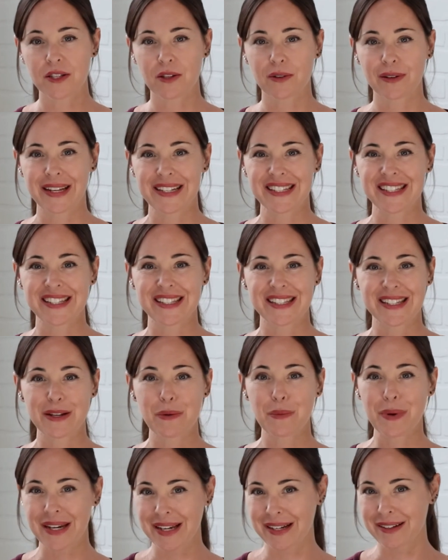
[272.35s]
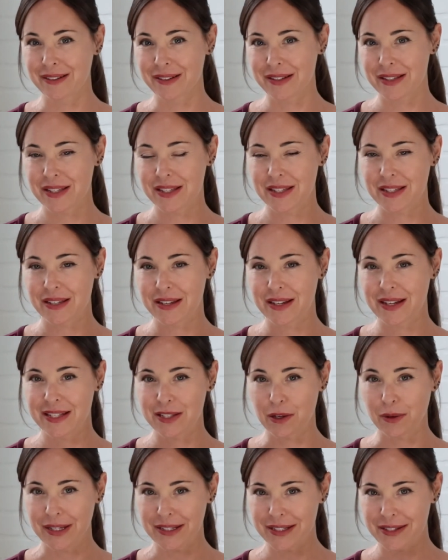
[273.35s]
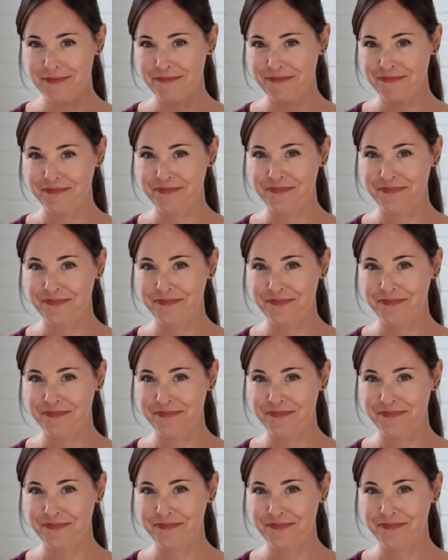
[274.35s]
so let's see what else is on it.